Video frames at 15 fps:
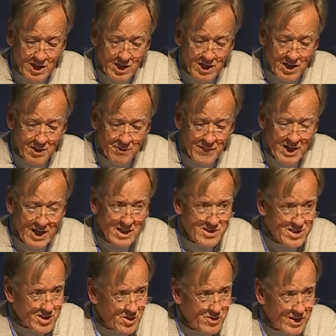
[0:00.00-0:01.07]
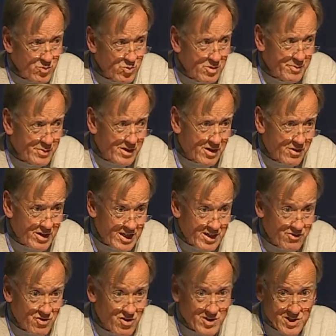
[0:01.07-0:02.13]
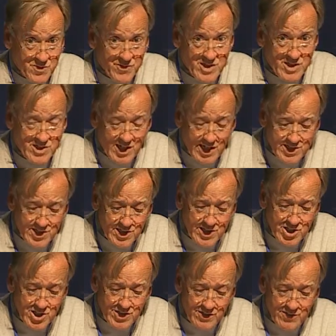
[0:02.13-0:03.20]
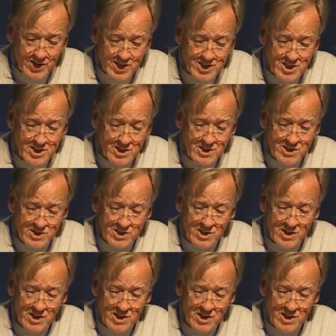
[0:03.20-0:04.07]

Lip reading: And so there will be a great cross-fertilization of ideas.